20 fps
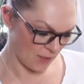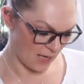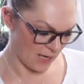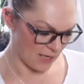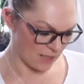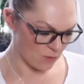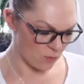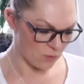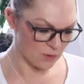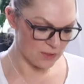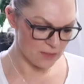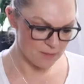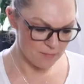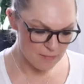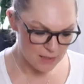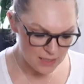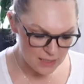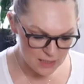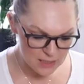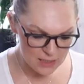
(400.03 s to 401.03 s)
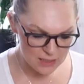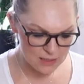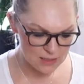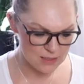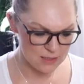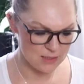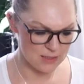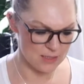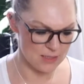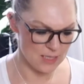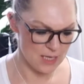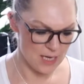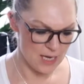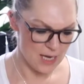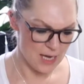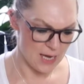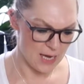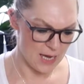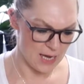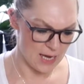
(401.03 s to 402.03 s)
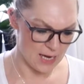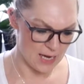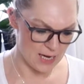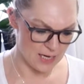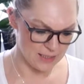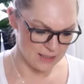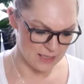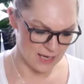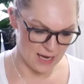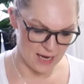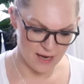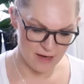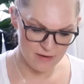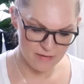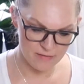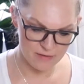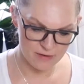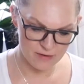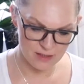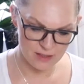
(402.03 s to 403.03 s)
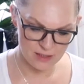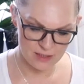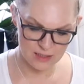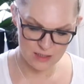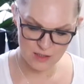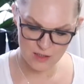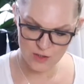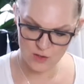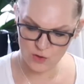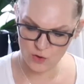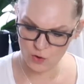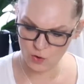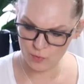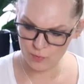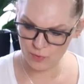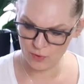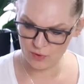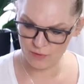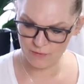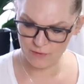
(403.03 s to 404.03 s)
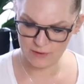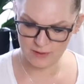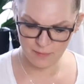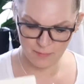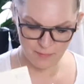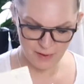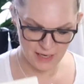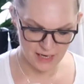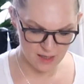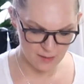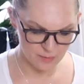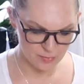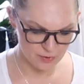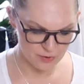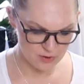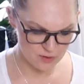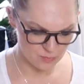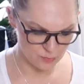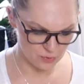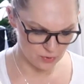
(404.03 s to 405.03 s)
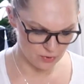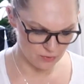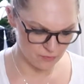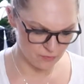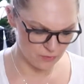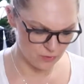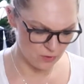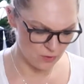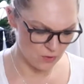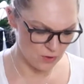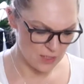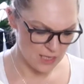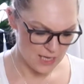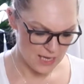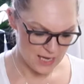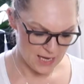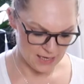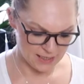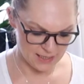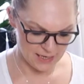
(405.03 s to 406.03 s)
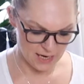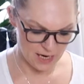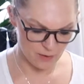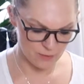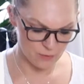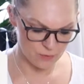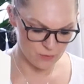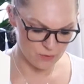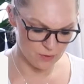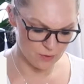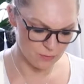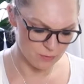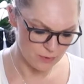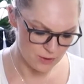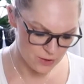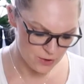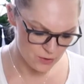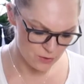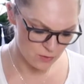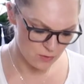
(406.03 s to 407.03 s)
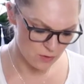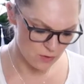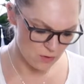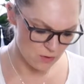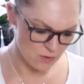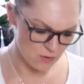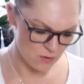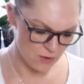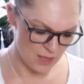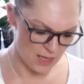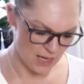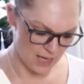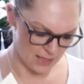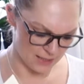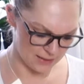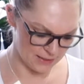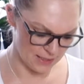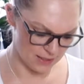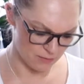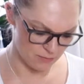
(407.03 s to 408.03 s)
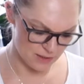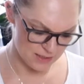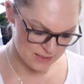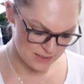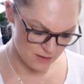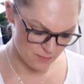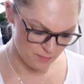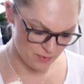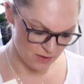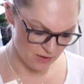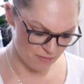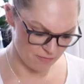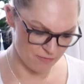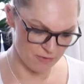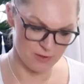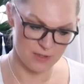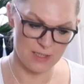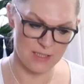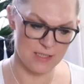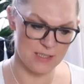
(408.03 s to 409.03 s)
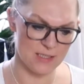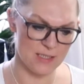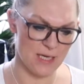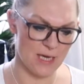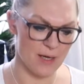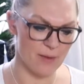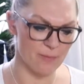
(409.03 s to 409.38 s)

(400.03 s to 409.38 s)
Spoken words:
what it means, and everything is so beautiful. The paper is beautiful, and how you do the ritual, the recipe for this